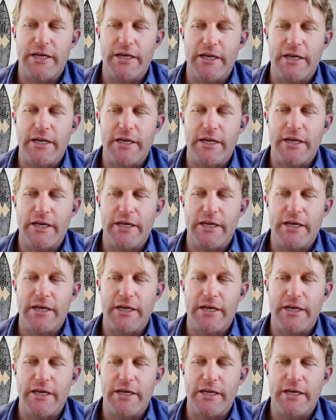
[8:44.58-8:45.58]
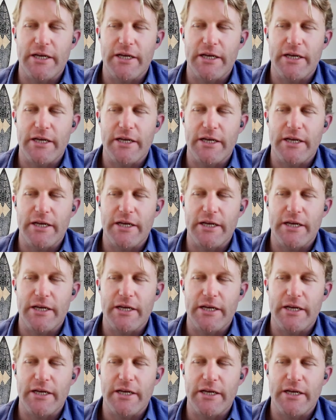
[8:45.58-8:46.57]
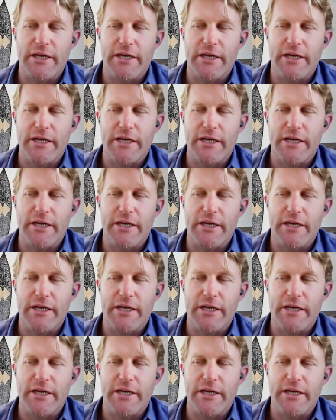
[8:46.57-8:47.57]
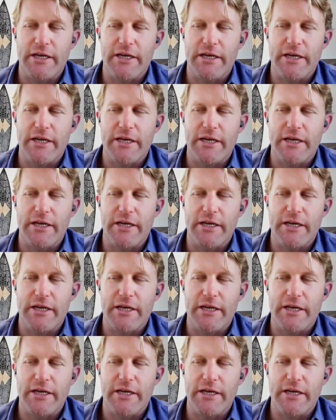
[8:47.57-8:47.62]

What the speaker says: to allow